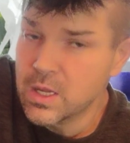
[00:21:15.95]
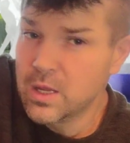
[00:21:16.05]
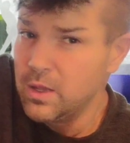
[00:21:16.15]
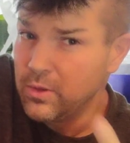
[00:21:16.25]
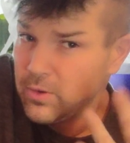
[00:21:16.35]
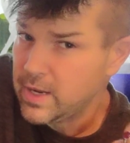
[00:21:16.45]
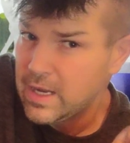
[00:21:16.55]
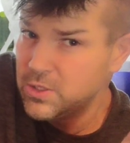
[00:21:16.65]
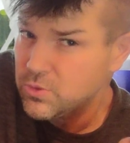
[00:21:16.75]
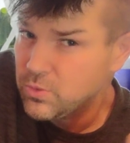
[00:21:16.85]
and they're
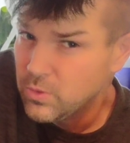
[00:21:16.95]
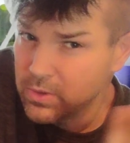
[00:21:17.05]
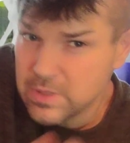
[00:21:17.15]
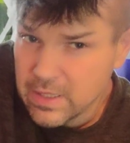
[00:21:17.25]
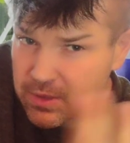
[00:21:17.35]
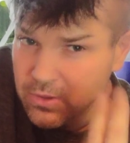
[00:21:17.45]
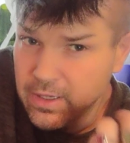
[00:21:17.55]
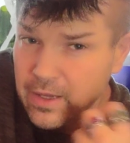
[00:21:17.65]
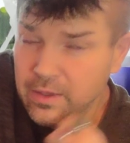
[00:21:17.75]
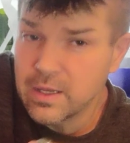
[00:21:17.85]
naturals, and they turn
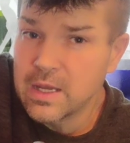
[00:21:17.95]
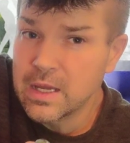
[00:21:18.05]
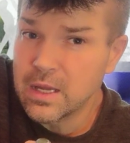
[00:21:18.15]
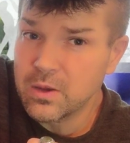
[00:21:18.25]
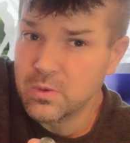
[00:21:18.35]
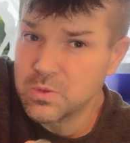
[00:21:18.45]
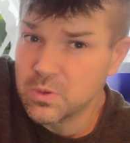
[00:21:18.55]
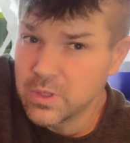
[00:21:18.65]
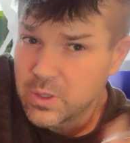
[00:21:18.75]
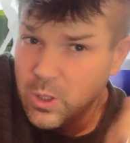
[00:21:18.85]
out. And
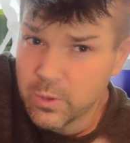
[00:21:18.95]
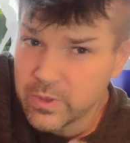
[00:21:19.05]
during COVID,